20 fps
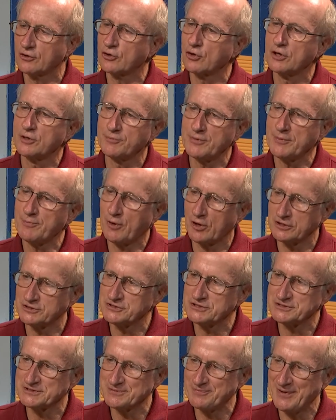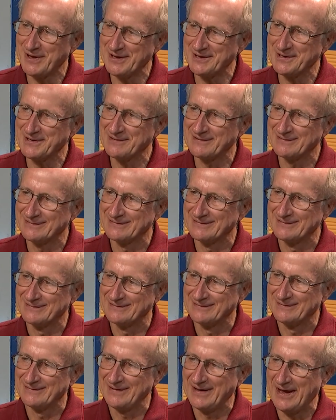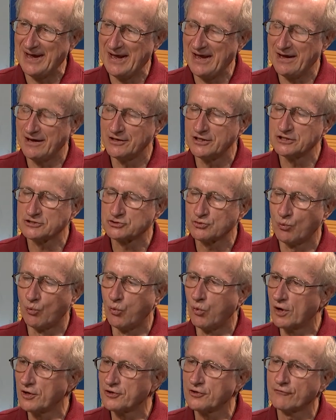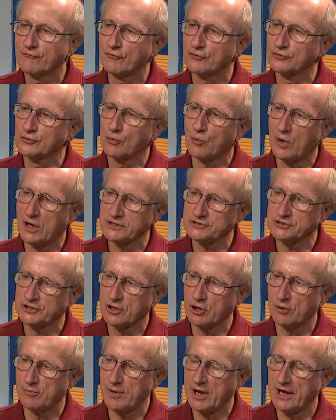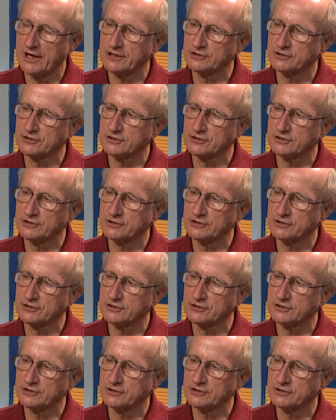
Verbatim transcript: are going to be participating. Mm-hmm and it's wonderful to watch it go by.